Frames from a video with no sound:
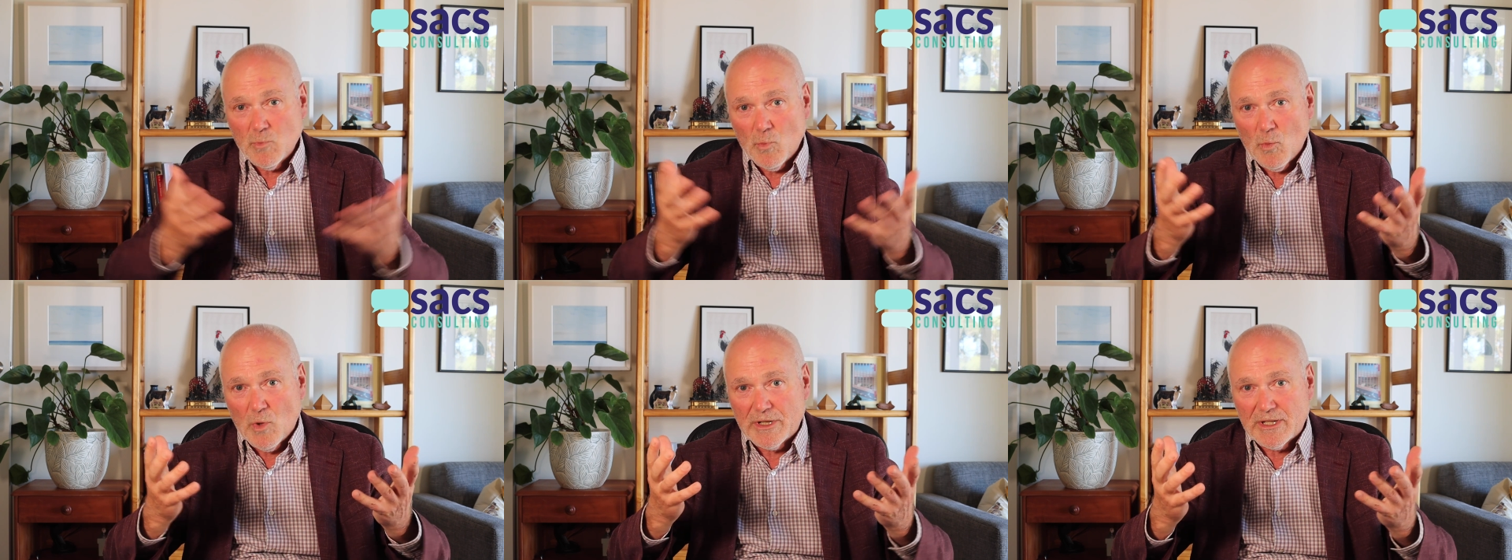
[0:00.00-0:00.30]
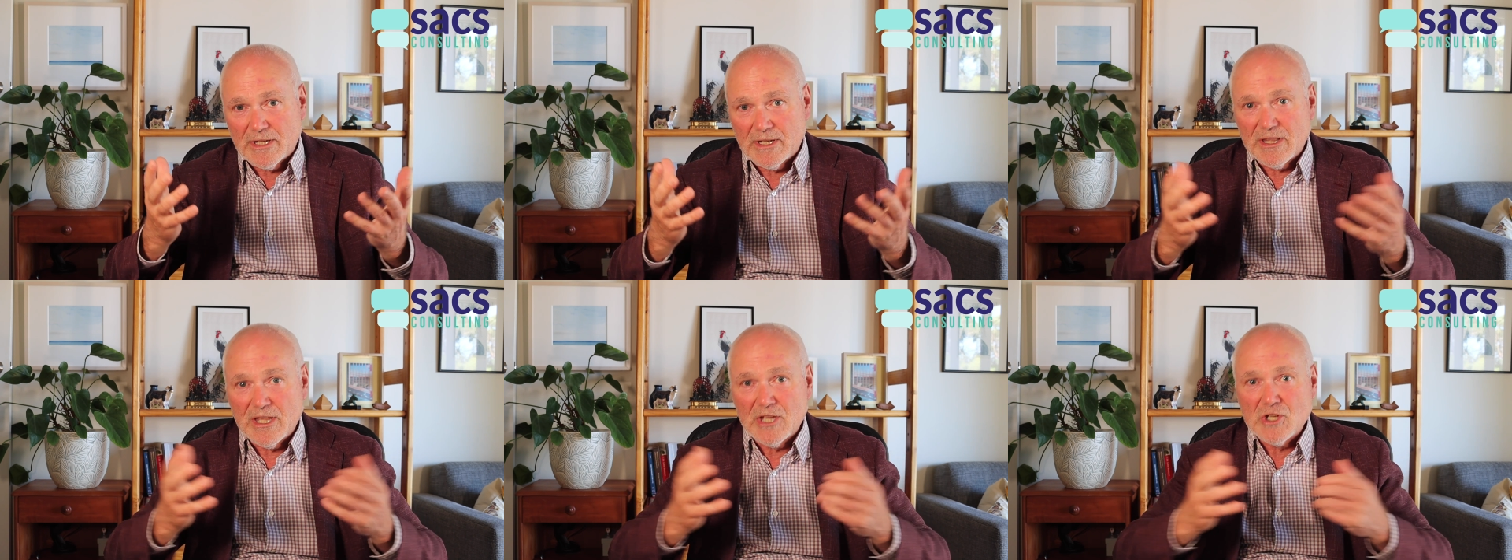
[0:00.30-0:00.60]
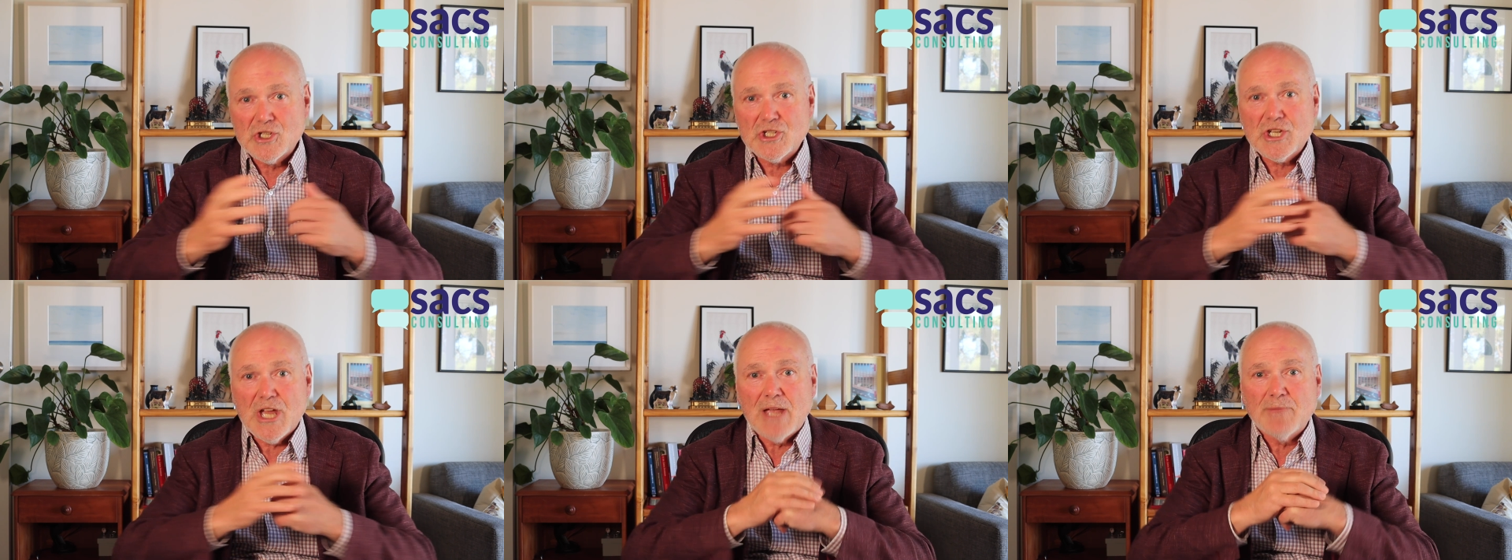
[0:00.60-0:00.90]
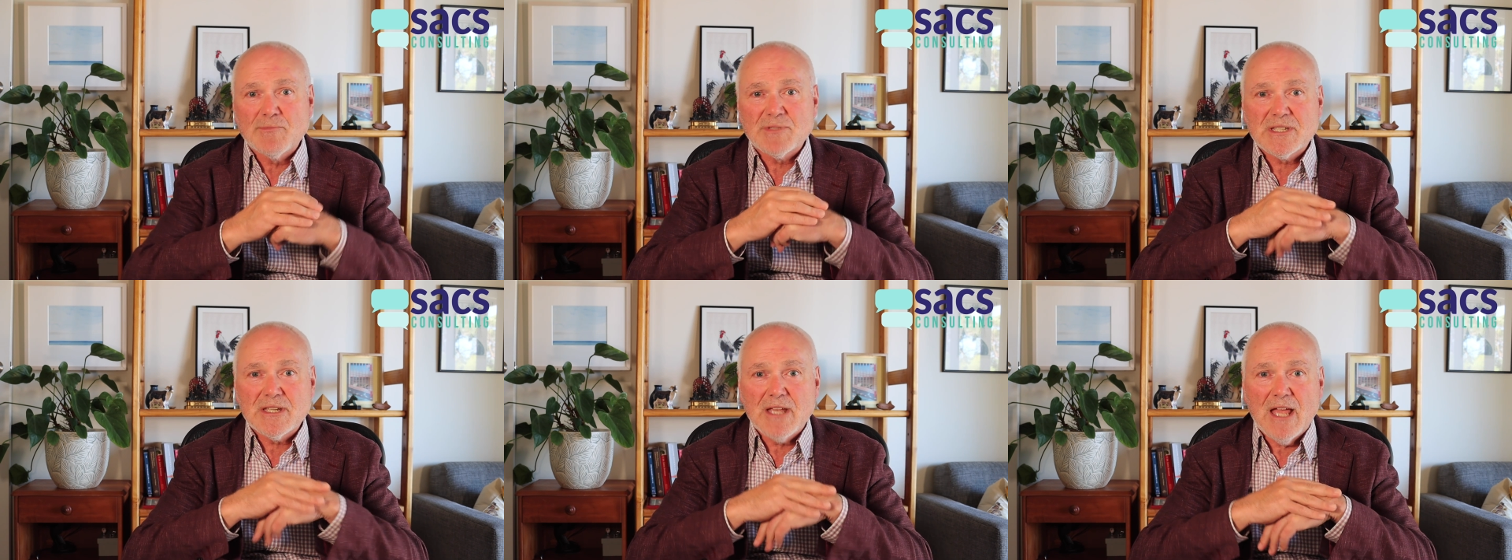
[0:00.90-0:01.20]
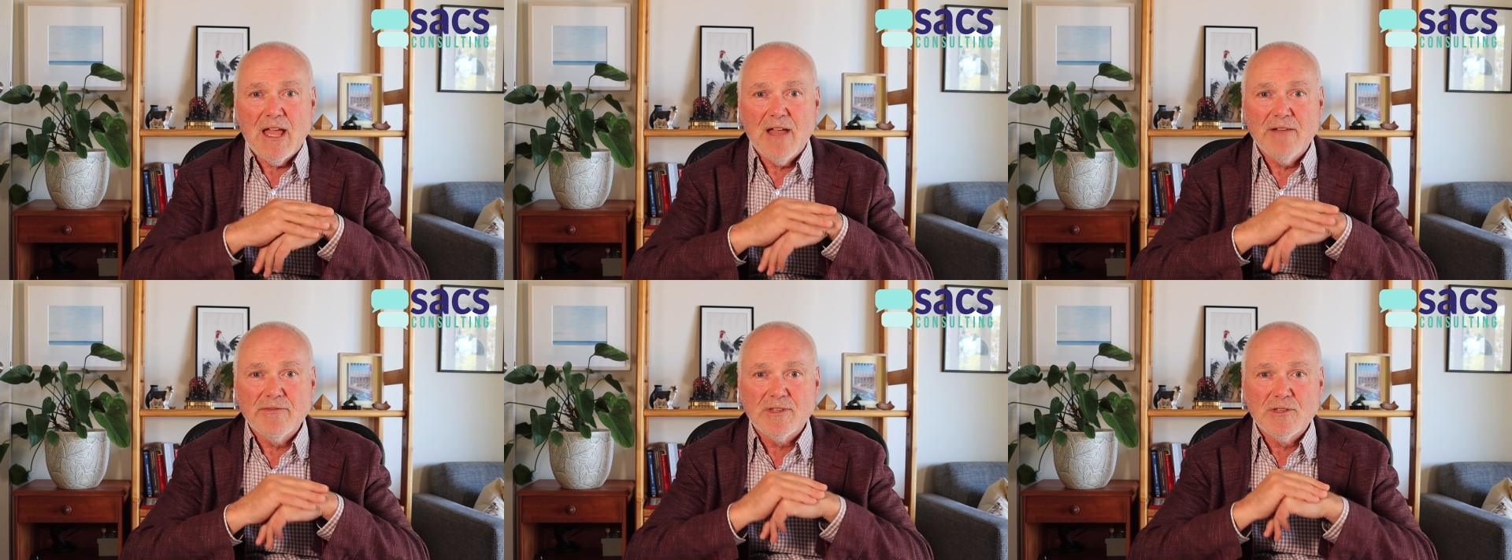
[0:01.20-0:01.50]
what do these shapes
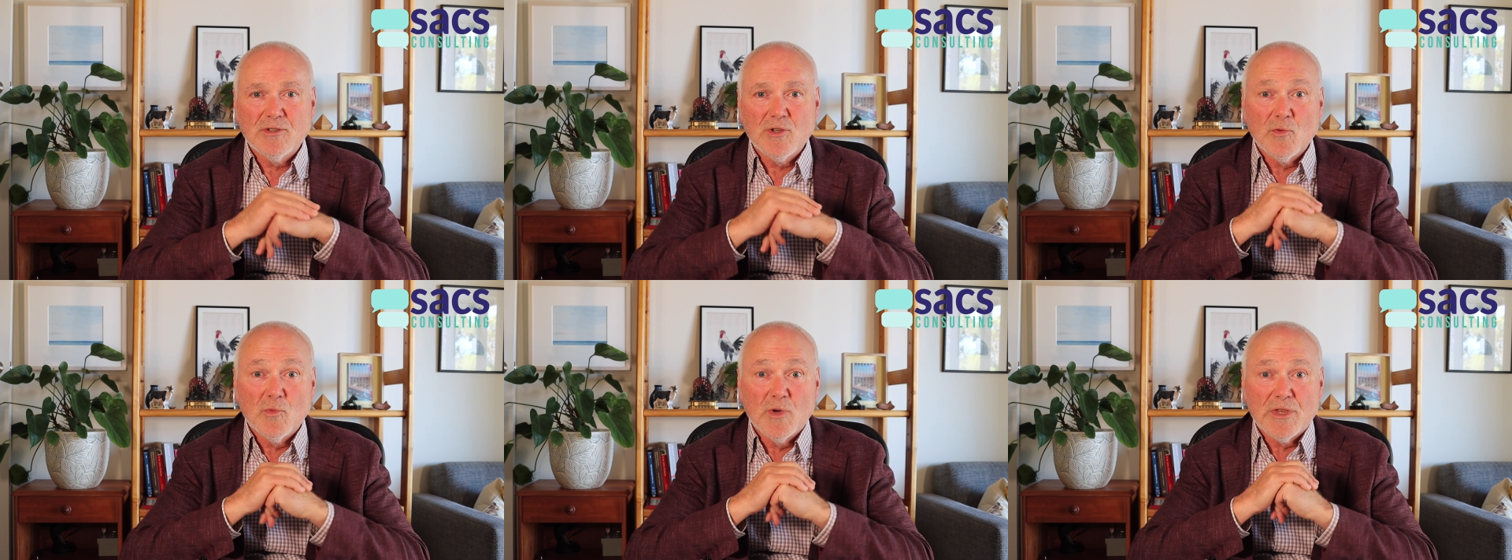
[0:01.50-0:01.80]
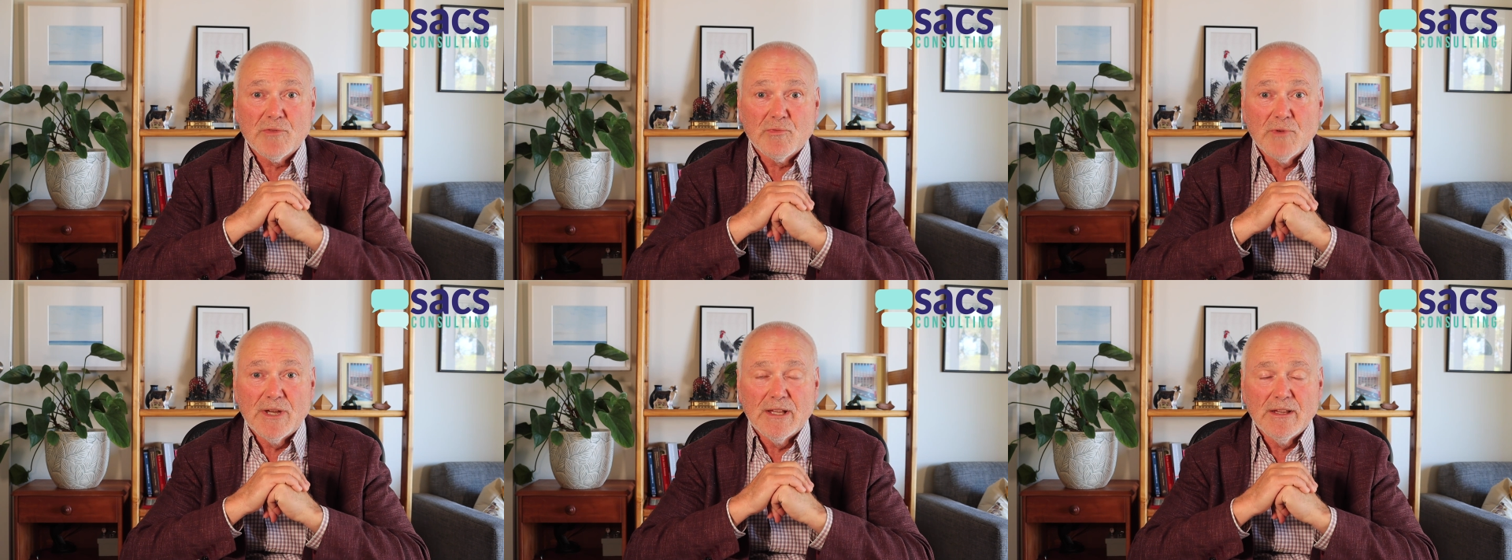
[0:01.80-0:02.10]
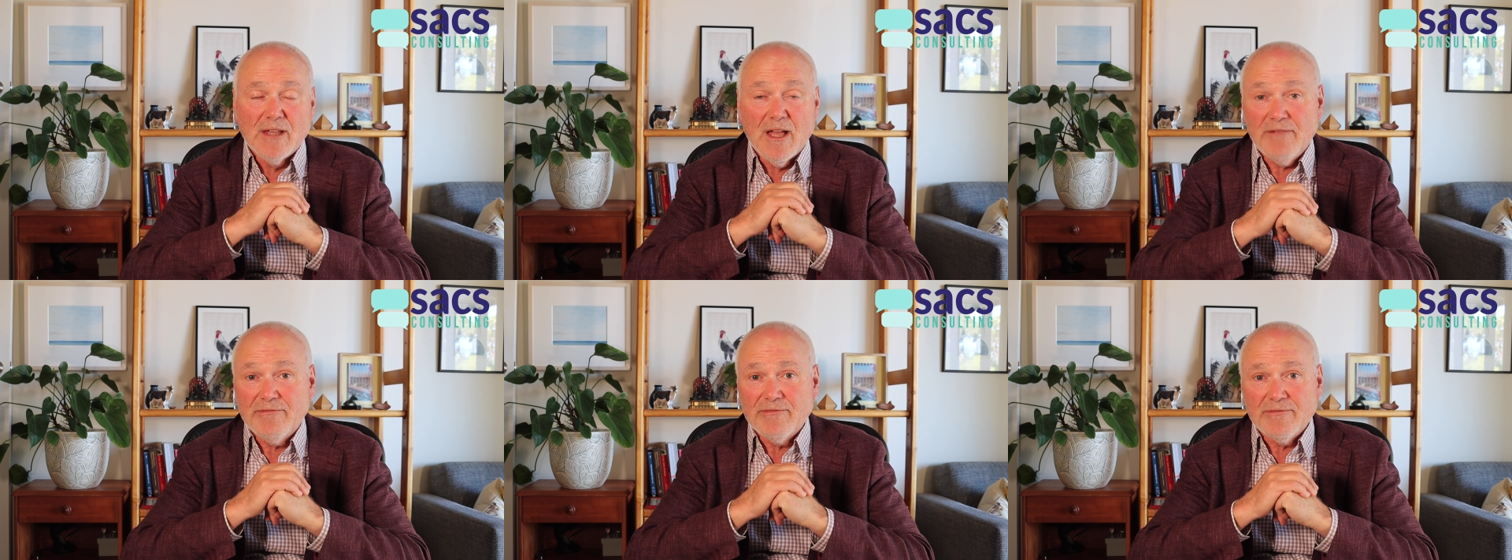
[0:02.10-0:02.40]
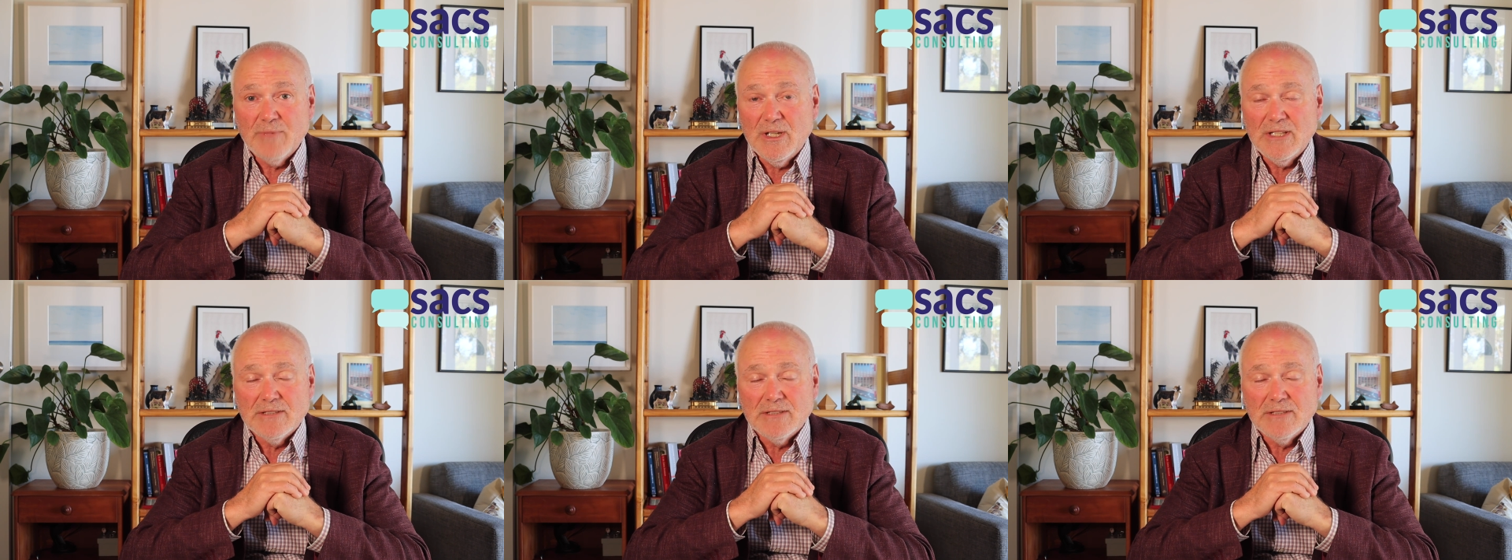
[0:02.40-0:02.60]
have to do with real life?